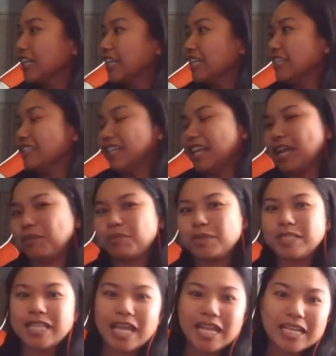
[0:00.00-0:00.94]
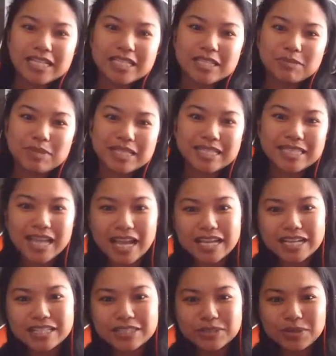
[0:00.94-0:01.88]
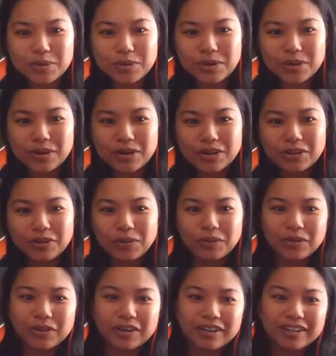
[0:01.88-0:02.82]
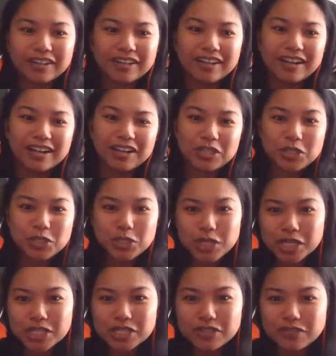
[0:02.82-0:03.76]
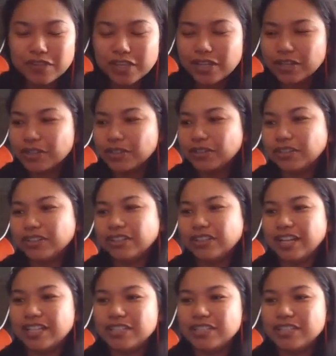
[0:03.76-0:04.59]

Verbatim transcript: He's, like, pretending to be dinosaur or a construction vehicle.